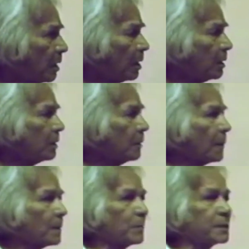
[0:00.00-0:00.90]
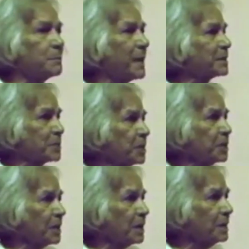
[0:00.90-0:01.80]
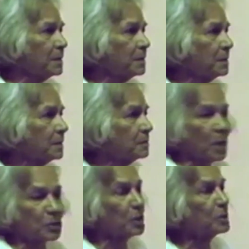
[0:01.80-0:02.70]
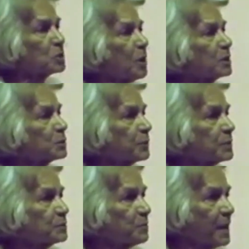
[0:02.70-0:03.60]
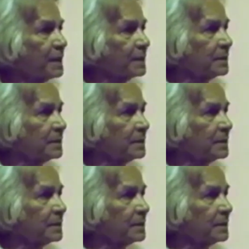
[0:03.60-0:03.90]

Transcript: By the bacteria, nothing is lost for this planet.